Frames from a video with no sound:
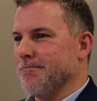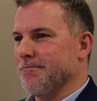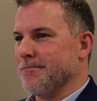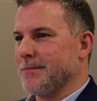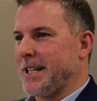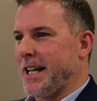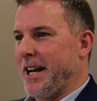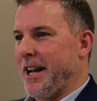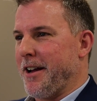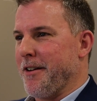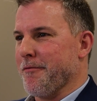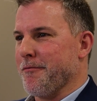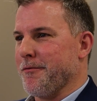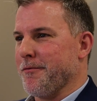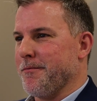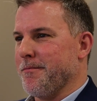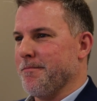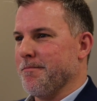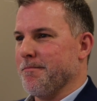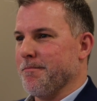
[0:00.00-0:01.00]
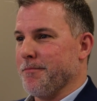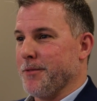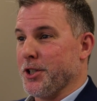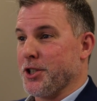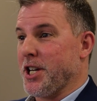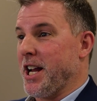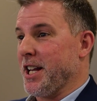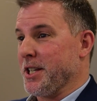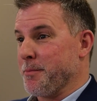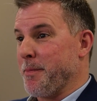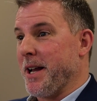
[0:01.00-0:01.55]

"Can I have the child's